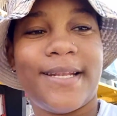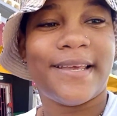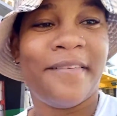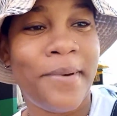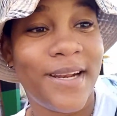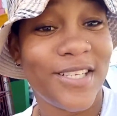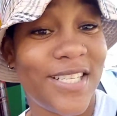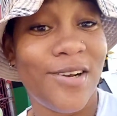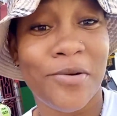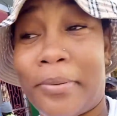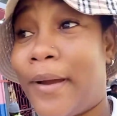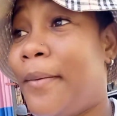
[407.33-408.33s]
everybody just
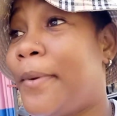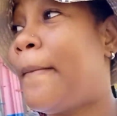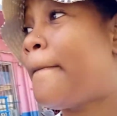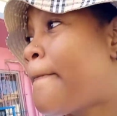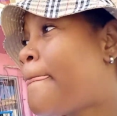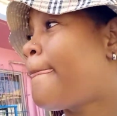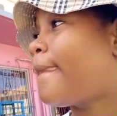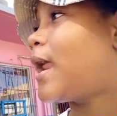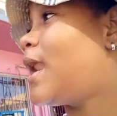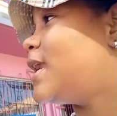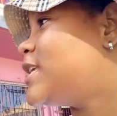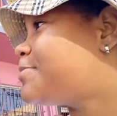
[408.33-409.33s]
look for me
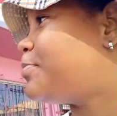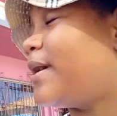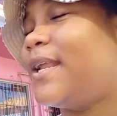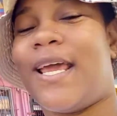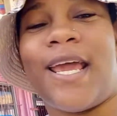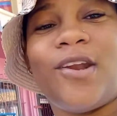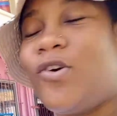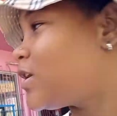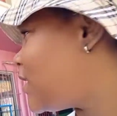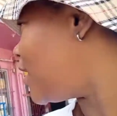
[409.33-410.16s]
at this point I don't care